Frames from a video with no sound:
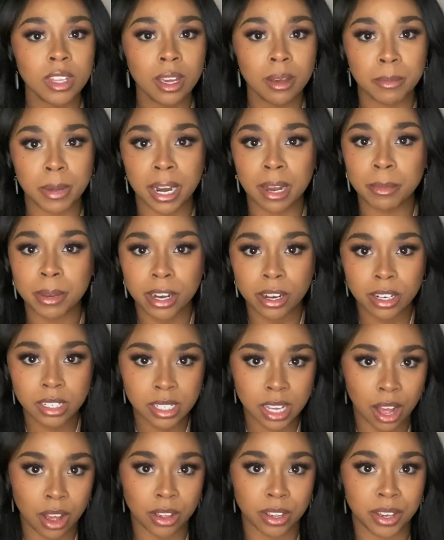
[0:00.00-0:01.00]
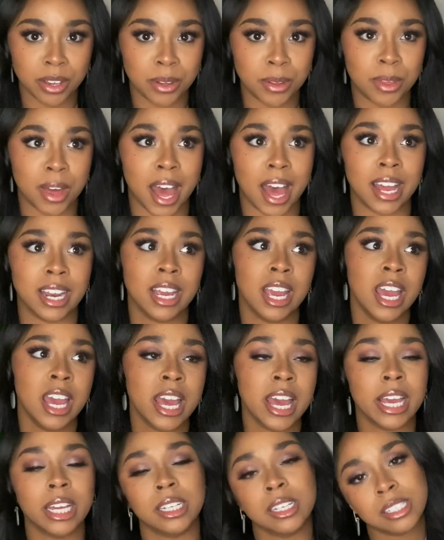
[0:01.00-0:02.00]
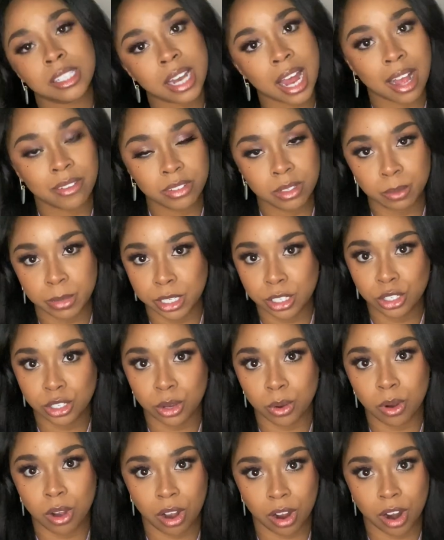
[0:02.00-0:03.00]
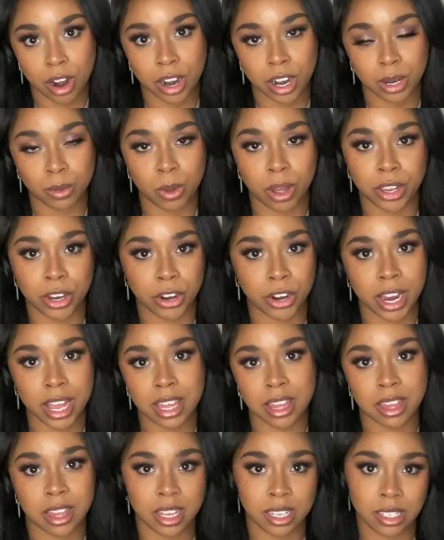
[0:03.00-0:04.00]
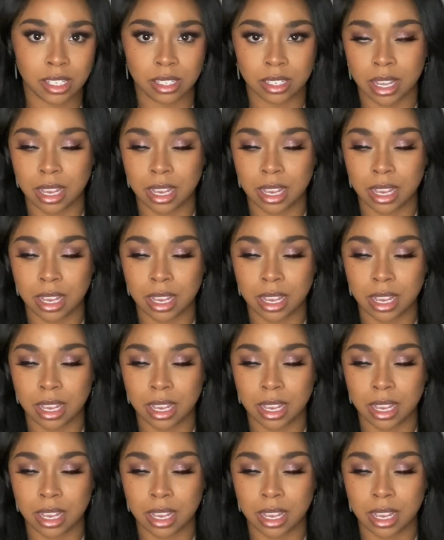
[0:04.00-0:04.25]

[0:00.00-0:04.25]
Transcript: But I'm here to tell you that it doesn't have to be so hard while you're in this